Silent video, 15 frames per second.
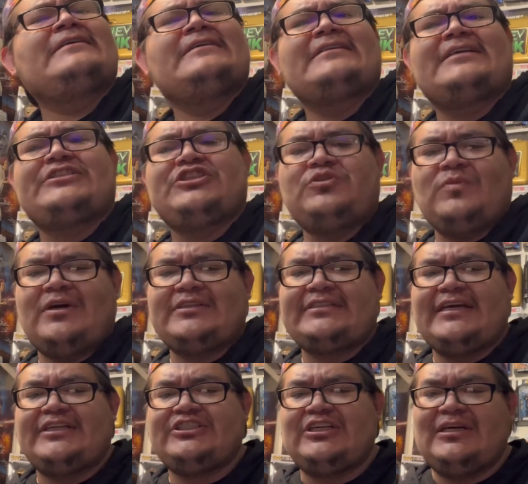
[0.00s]
that she wants
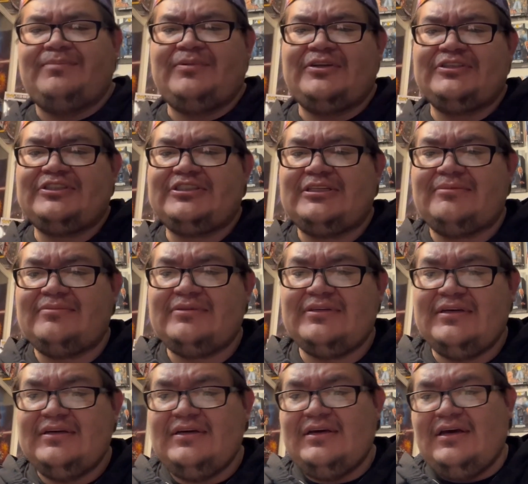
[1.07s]
that championship.
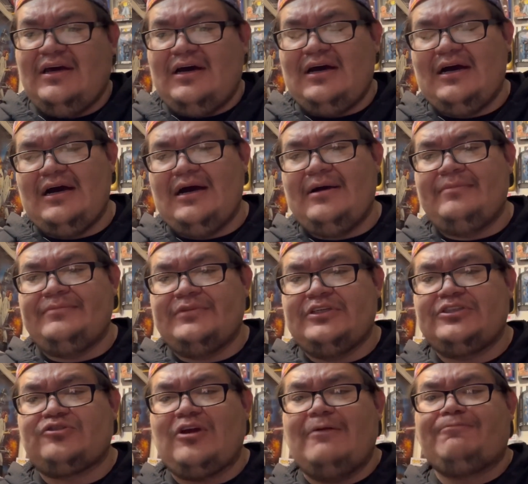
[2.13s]
The
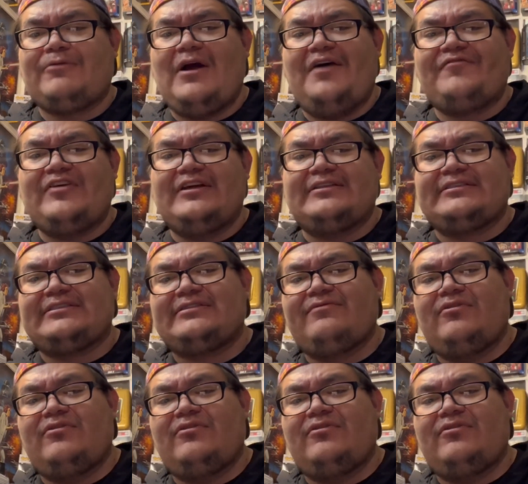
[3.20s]
Street Profits